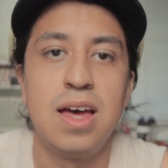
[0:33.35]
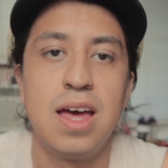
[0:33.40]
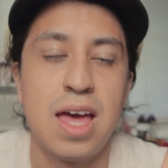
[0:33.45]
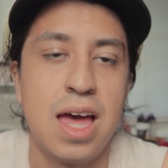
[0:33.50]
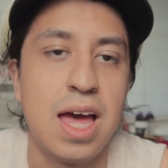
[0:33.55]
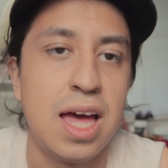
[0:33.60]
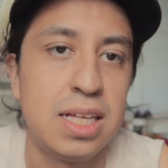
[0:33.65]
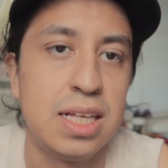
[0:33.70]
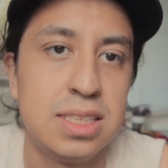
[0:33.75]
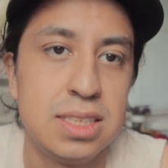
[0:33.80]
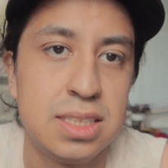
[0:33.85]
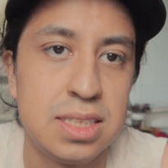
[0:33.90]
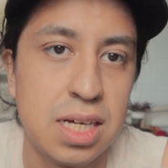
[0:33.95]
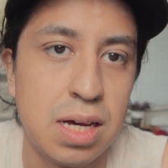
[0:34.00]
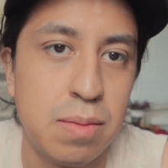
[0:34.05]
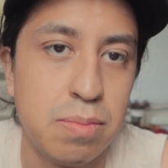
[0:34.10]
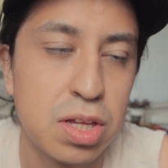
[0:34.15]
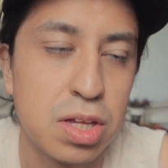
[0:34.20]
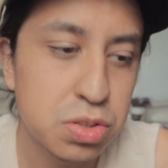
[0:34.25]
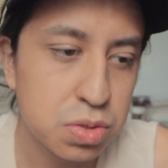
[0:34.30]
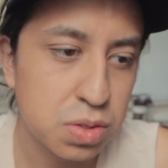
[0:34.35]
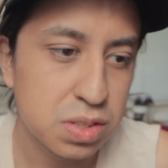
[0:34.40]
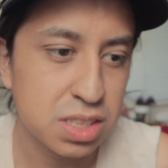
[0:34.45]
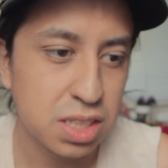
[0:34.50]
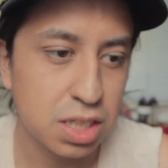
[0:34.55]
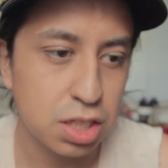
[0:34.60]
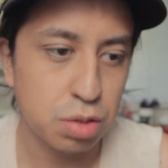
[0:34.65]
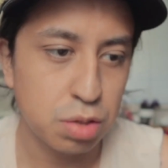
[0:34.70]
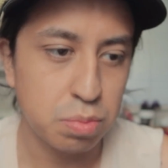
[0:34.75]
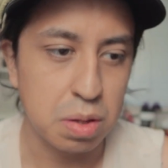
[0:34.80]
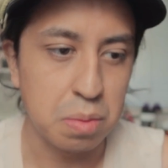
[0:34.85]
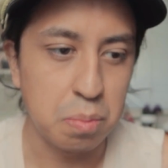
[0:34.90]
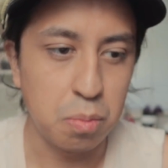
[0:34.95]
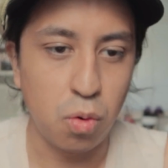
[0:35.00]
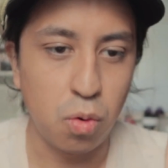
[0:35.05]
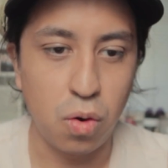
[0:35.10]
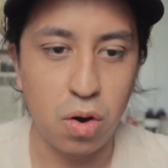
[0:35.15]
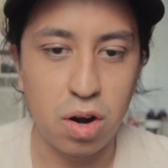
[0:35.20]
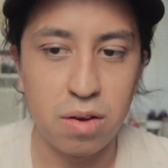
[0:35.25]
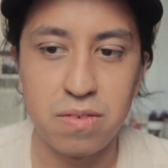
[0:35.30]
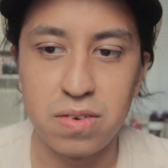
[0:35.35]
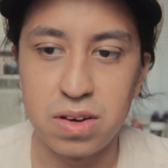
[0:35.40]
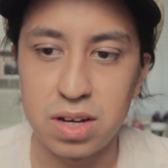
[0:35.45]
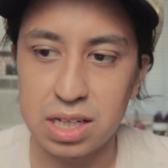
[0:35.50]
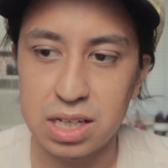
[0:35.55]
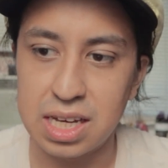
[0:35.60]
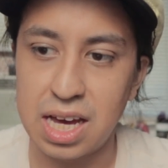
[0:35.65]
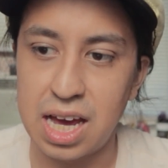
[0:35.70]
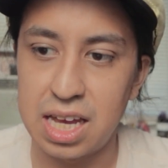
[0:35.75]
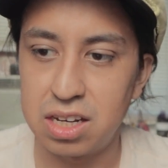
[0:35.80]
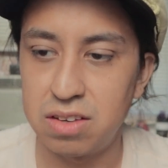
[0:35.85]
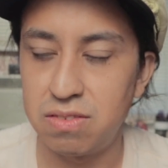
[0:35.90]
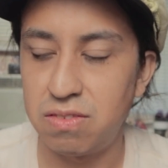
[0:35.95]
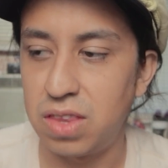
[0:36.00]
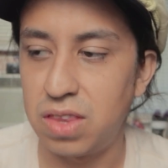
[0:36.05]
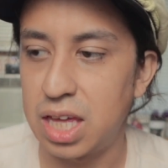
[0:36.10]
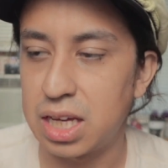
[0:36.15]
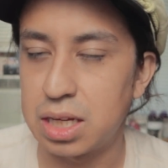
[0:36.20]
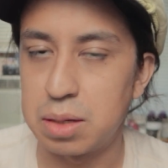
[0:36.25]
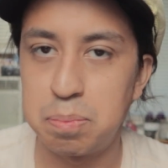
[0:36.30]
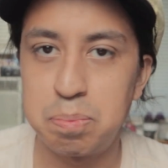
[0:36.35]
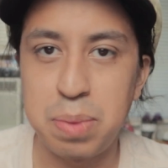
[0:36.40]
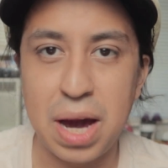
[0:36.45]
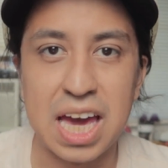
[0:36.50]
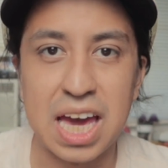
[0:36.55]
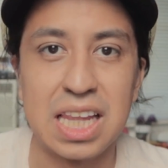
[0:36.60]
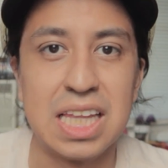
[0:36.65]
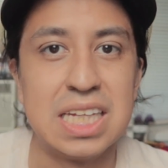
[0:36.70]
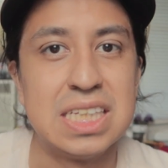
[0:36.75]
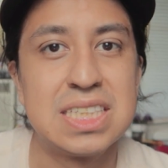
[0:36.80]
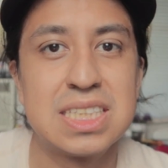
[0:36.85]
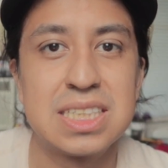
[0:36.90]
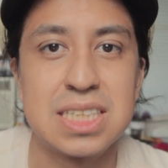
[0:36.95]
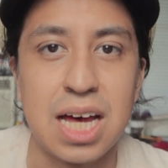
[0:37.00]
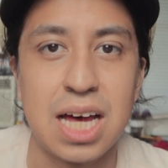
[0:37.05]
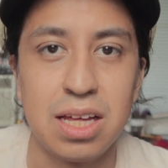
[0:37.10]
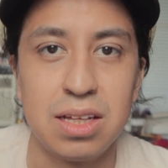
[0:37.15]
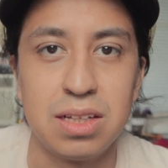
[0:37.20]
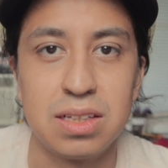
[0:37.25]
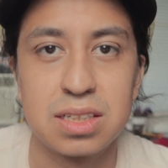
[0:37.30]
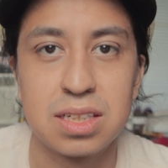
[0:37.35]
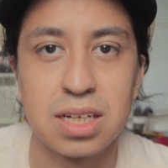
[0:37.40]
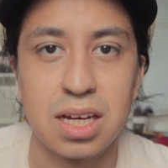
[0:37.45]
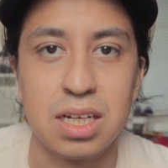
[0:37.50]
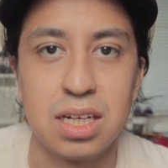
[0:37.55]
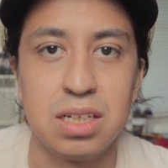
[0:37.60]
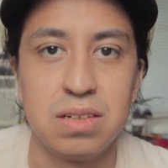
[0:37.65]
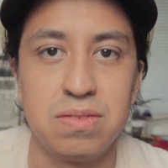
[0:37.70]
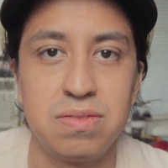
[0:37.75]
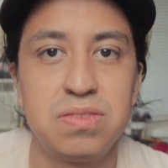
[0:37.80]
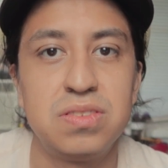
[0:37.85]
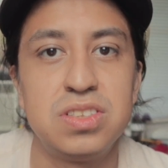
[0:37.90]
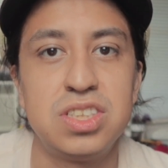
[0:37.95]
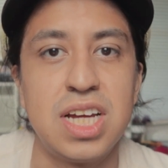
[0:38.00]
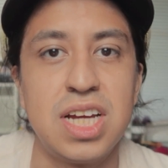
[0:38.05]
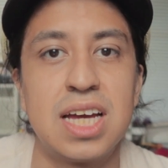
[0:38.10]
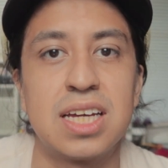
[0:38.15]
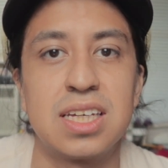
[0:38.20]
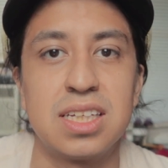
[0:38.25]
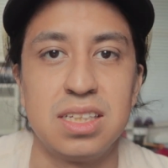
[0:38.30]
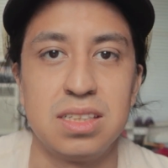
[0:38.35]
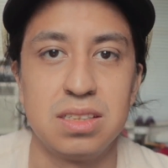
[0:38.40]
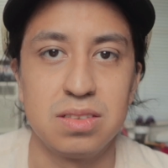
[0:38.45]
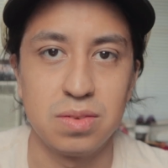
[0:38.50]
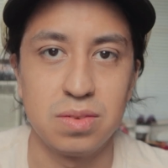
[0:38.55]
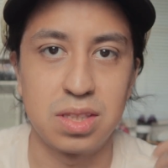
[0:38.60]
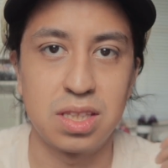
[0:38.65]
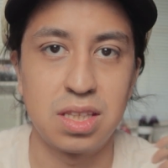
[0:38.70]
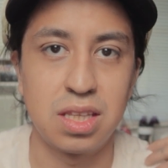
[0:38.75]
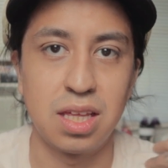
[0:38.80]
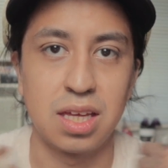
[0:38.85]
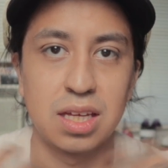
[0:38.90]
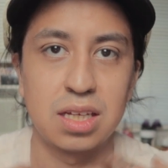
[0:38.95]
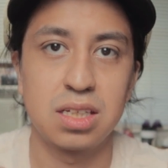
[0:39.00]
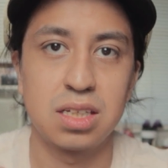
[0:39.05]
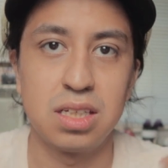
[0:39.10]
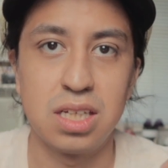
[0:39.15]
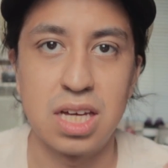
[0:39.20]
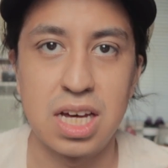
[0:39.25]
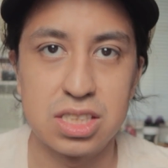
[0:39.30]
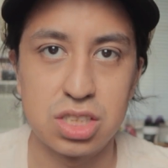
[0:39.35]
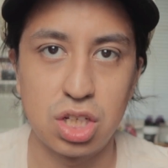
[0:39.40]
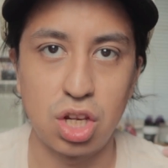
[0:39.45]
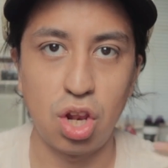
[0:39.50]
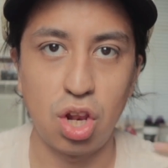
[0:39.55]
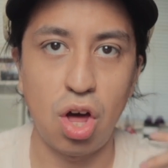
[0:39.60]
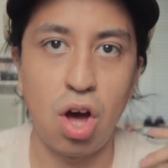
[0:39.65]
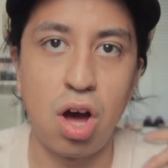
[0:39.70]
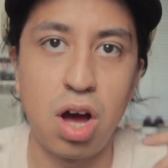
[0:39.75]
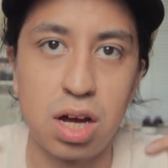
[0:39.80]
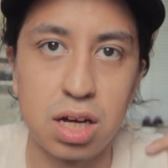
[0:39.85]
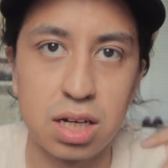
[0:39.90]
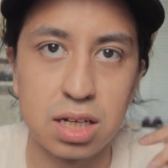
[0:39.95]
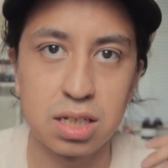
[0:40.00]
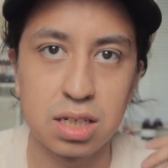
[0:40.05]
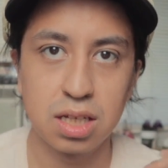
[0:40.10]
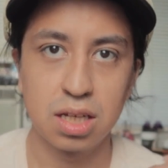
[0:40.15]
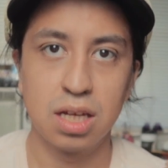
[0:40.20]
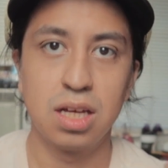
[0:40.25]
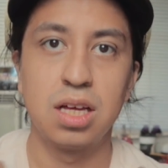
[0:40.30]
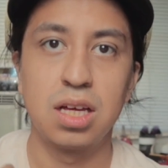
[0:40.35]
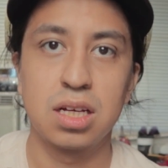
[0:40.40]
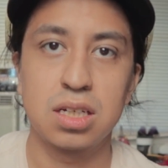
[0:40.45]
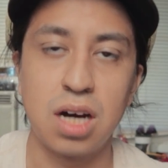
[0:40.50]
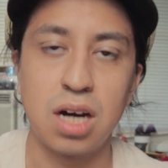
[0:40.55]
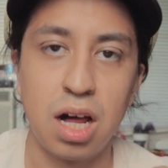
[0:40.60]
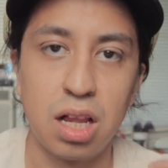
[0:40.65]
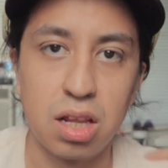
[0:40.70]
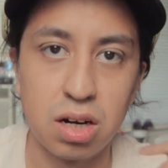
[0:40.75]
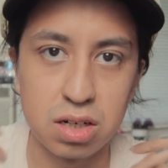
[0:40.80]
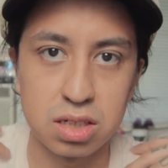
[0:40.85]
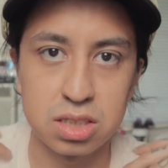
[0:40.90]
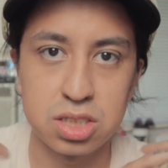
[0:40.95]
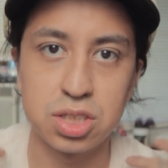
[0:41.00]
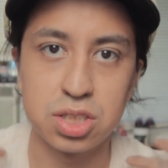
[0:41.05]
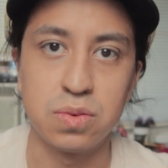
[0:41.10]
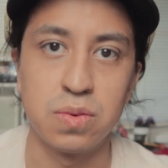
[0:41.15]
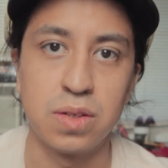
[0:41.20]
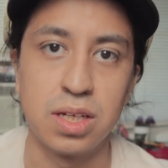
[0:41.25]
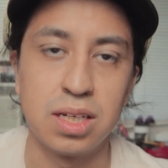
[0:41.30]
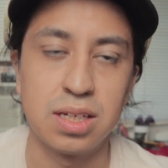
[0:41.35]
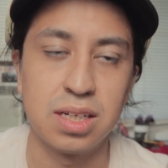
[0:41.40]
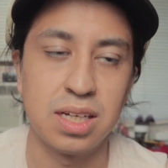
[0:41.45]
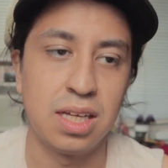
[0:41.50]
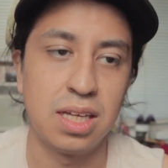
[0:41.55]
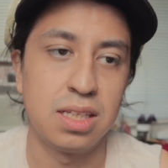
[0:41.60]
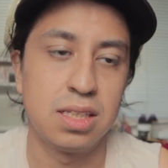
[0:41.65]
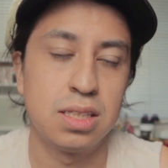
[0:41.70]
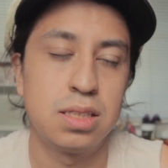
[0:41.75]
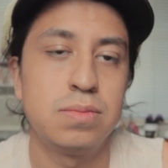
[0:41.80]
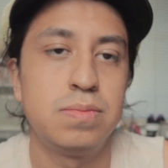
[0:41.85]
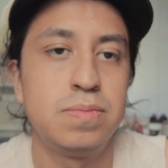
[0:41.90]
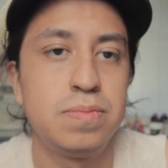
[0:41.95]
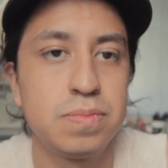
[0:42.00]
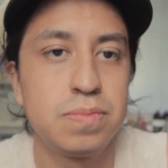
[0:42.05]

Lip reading: And this one's a little bit more of a kind of like a pilot style kind of jacket with it has a long collar to it, and